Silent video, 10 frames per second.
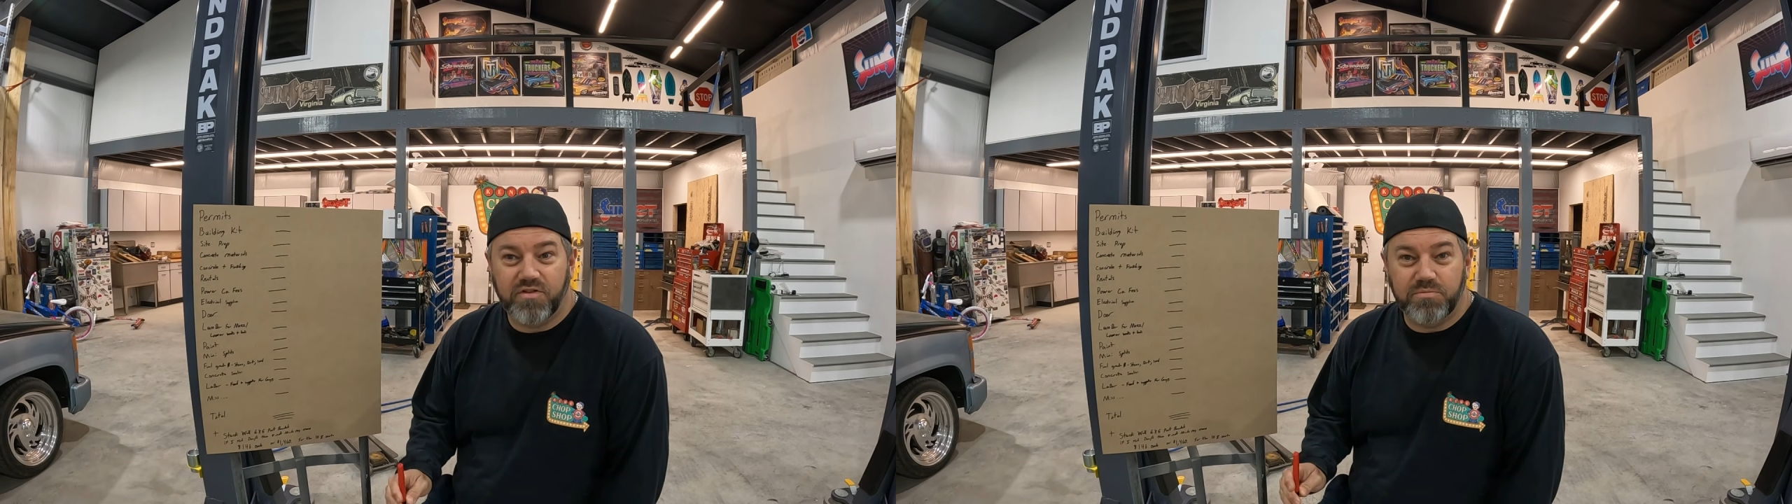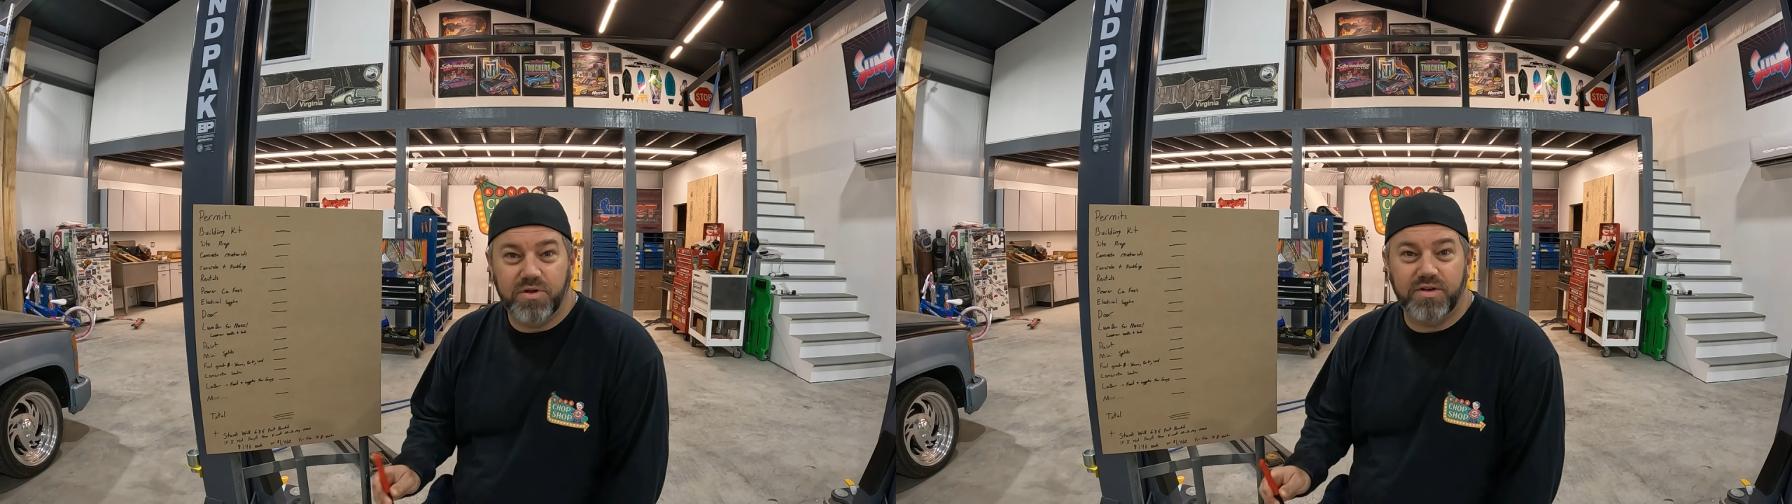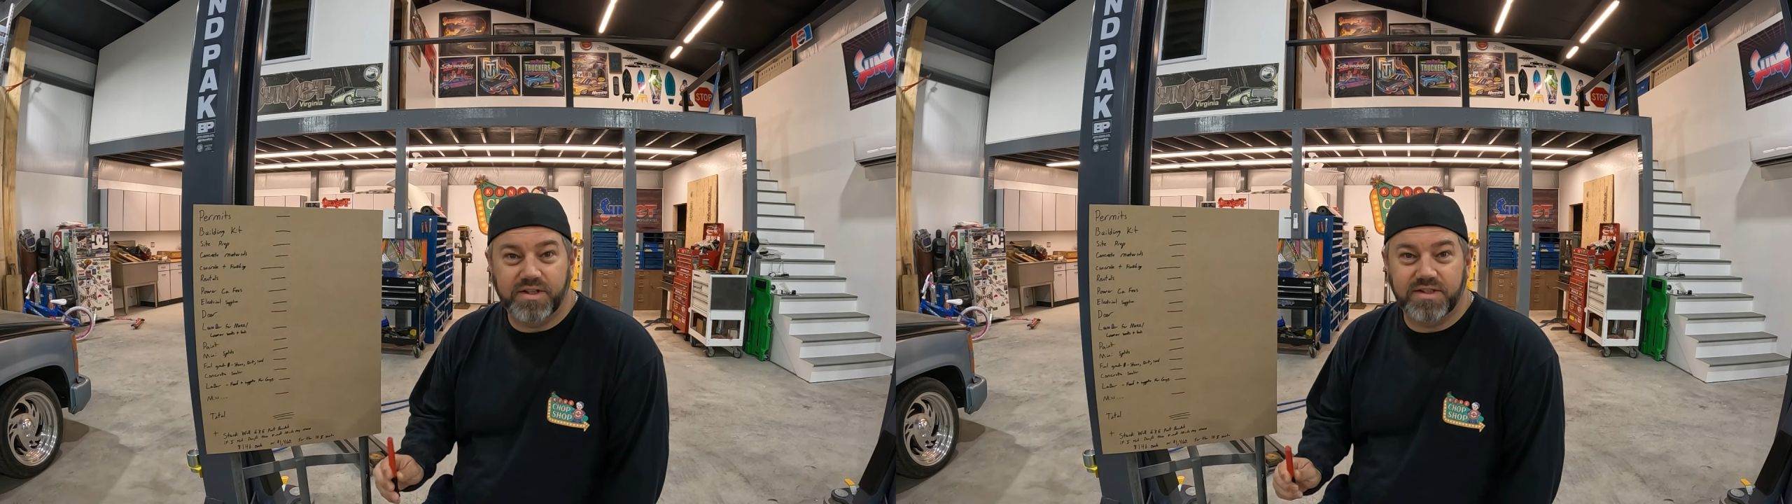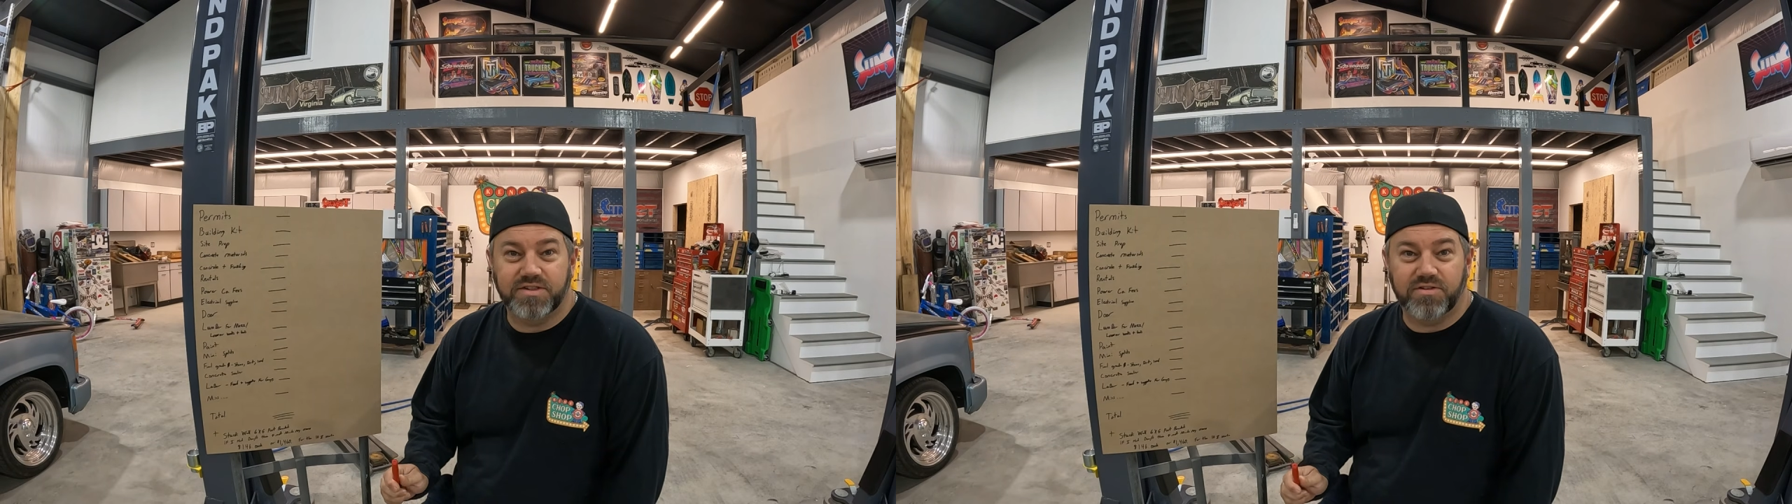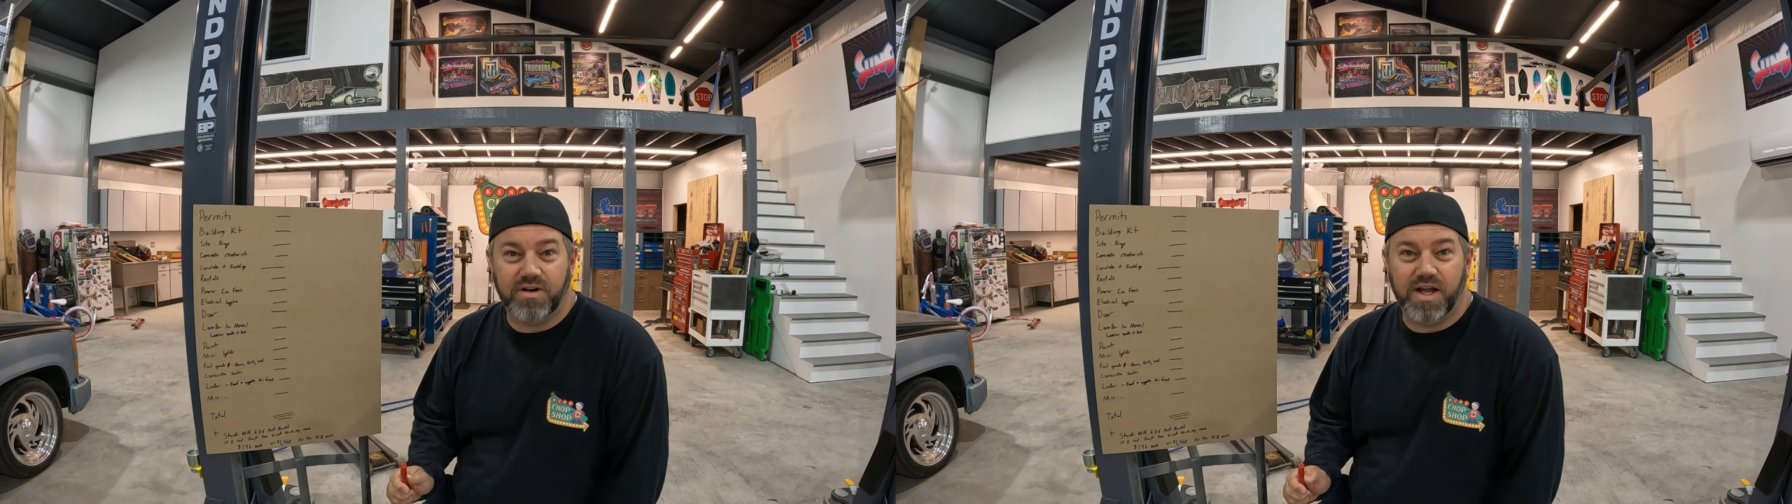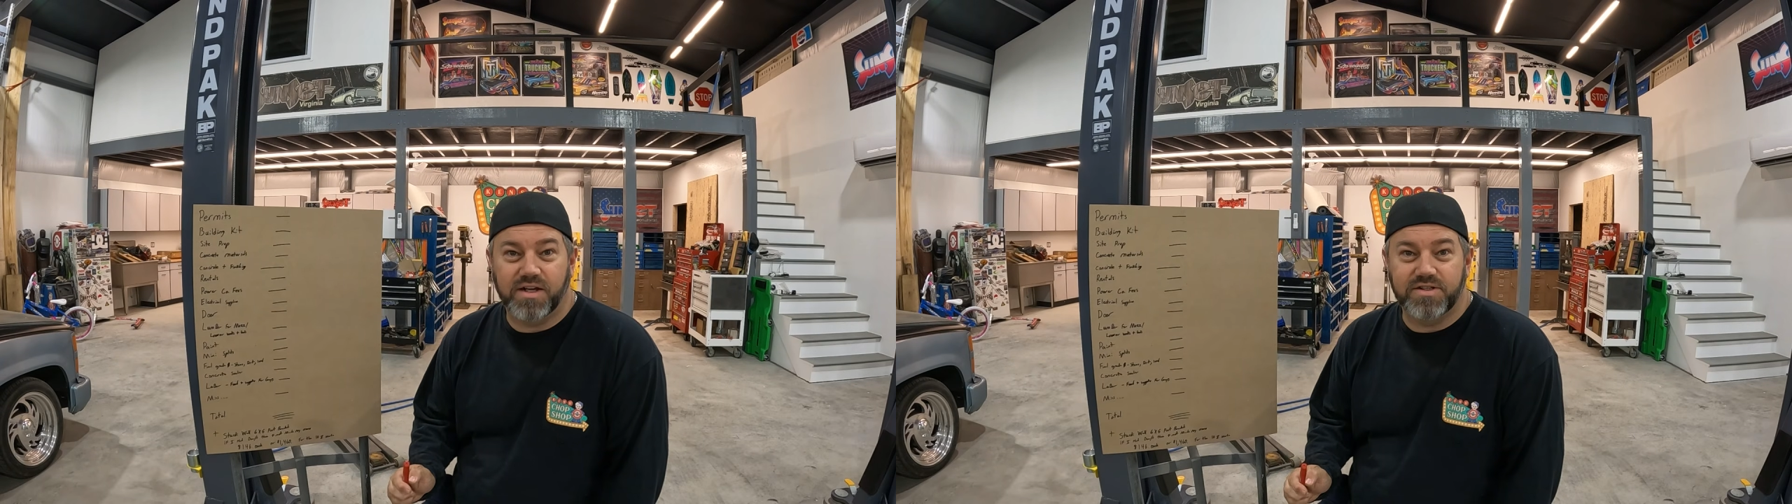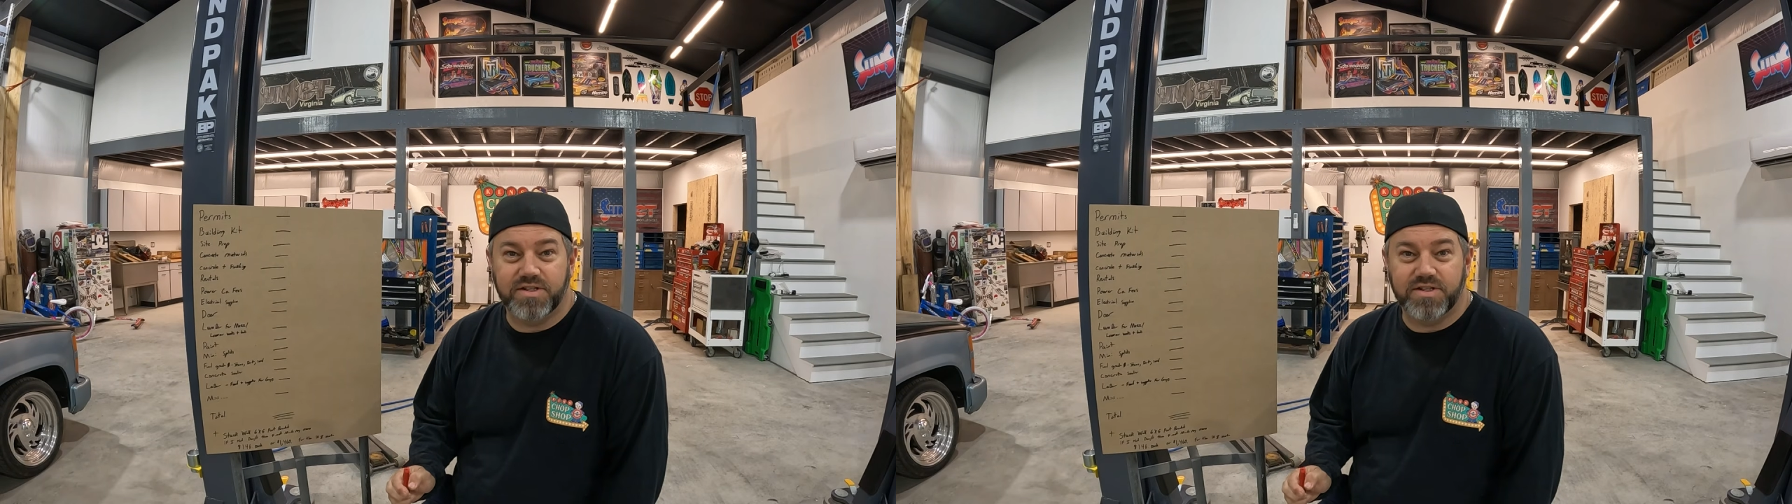in building this garage.